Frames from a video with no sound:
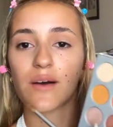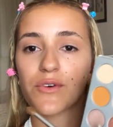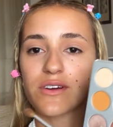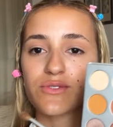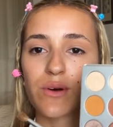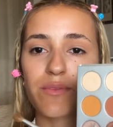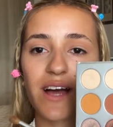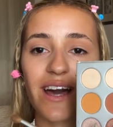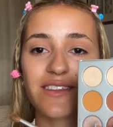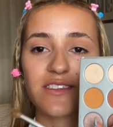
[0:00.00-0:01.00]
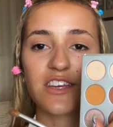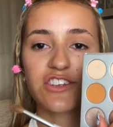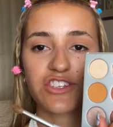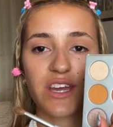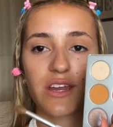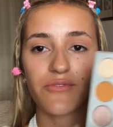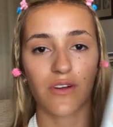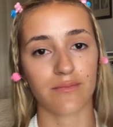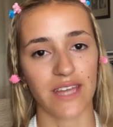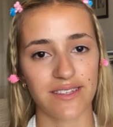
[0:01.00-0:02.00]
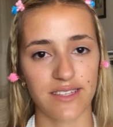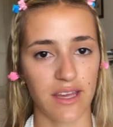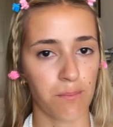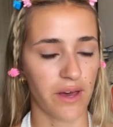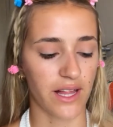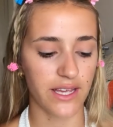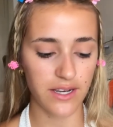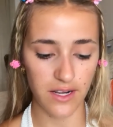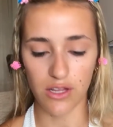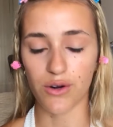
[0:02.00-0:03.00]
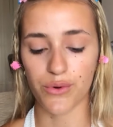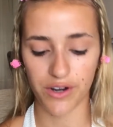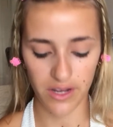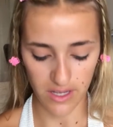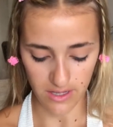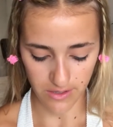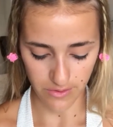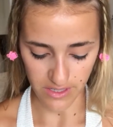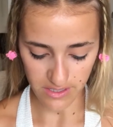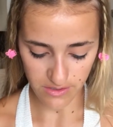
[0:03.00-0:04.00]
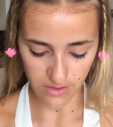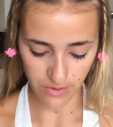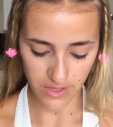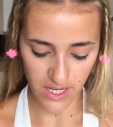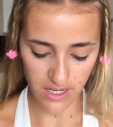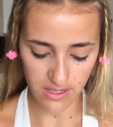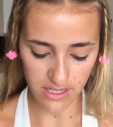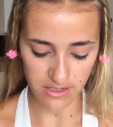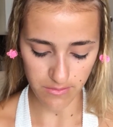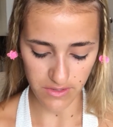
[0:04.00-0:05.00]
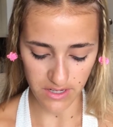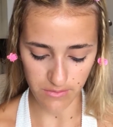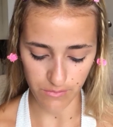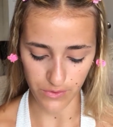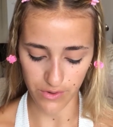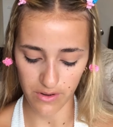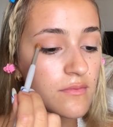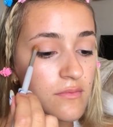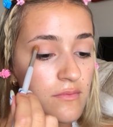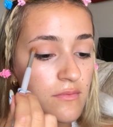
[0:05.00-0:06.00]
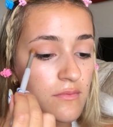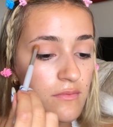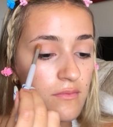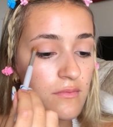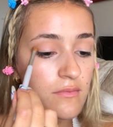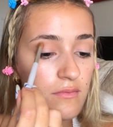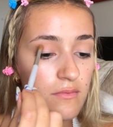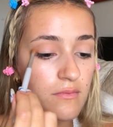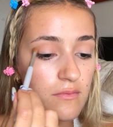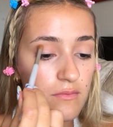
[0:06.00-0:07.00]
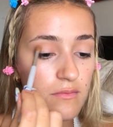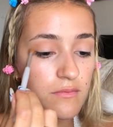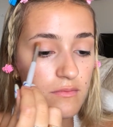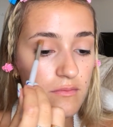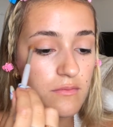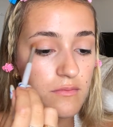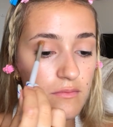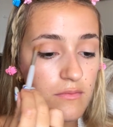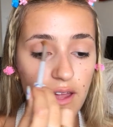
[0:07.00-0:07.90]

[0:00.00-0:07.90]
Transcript: I'm going to apply this shade from that same palette lower in the crease to create a little bit more of depth and definition.